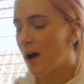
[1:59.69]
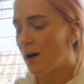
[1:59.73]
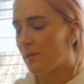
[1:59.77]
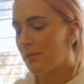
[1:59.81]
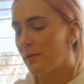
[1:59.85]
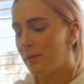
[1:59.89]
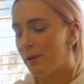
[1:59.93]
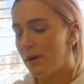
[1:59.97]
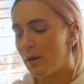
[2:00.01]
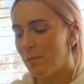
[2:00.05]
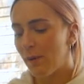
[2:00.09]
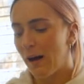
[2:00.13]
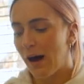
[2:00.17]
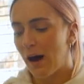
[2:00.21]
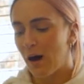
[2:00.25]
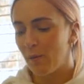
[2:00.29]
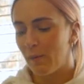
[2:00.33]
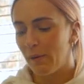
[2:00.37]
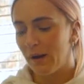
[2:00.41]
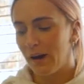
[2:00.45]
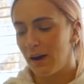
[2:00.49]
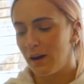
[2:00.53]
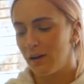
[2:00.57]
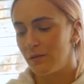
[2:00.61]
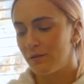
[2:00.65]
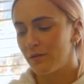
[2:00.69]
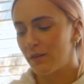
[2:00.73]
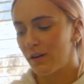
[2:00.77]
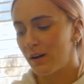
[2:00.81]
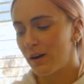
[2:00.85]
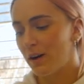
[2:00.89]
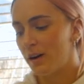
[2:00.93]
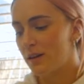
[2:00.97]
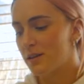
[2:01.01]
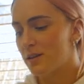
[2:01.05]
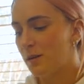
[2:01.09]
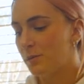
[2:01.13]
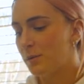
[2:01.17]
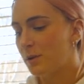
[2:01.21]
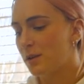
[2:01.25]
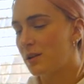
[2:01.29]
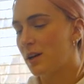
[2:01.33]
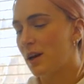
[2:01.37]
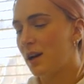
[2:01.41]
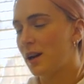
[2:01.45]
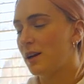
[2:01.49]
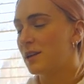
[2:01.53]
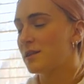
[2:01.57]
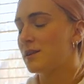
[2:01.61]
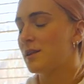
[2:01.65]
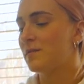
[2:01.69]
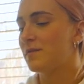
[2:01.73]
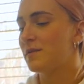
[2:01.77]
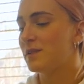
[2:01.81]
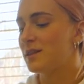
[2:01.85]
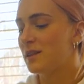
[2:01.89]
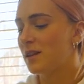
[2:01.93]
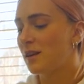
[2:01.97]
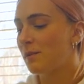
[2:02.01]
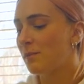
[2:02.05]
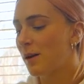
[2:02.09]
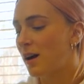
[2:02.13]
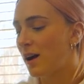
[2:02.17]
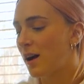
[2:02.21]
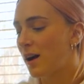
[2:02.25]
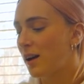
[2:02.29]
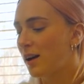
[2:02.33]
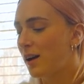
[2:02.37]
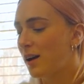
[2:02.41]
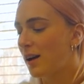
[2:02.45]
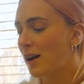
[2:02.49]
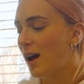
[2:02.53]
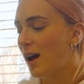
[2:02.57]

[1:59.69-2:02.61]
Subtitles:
I'm going to palpate for any subcutaneous emphysema.